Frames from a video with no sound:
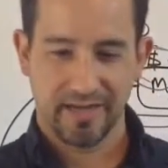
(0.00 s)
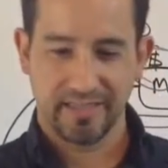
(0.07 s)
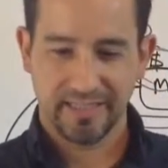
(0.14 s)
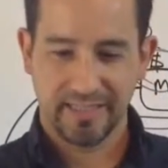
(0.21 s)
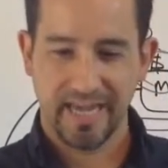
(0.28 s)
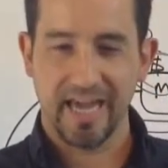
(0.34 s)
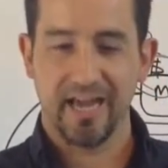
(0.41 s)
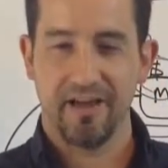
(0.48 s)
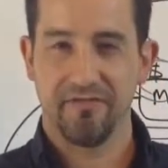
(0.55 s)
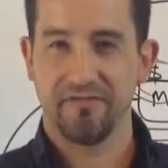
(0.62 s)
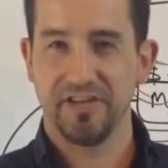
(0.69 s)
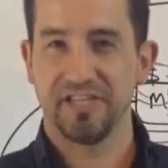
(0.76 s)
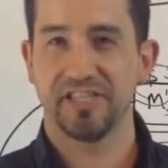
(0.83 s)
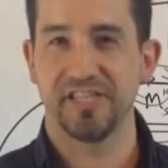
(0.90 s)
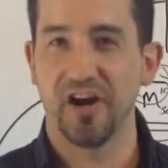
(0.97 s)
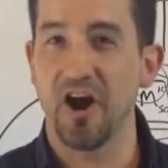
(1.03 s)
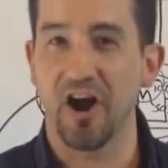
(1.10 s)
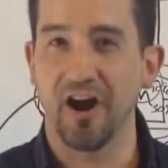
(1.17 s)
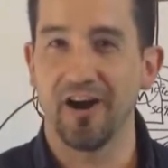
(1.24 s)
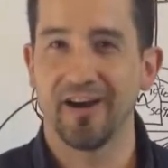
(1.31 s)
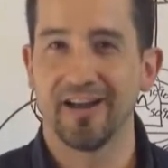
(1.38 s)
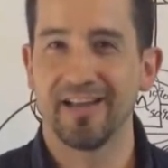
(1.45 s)
get a
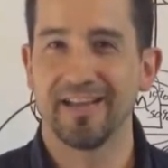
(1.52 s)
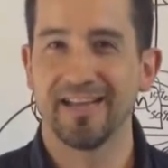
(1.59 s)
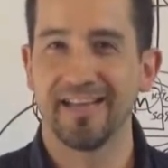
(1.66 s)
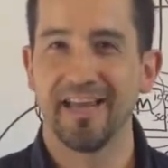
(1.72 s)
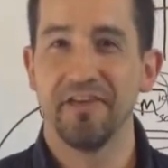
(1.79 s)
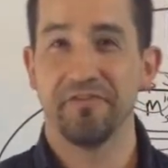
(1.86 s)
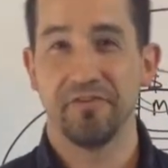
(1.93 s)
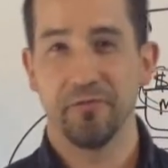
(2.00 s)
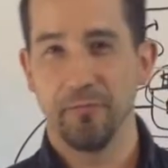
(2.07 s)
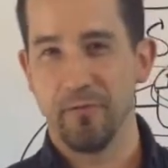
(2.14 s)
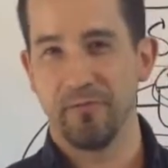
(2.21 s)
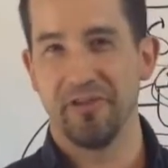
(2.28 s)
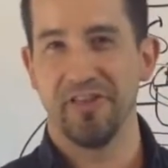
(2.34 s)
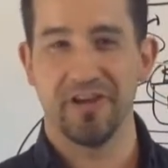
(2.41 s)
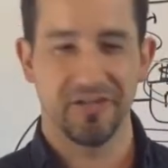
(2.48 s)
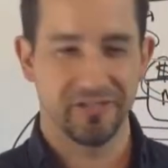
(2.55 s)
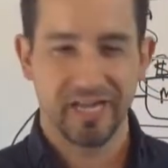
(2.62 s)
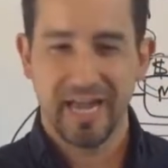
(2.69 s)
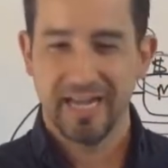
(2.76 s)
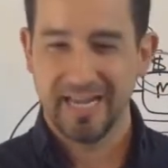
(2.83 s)
VCR. If you remember those,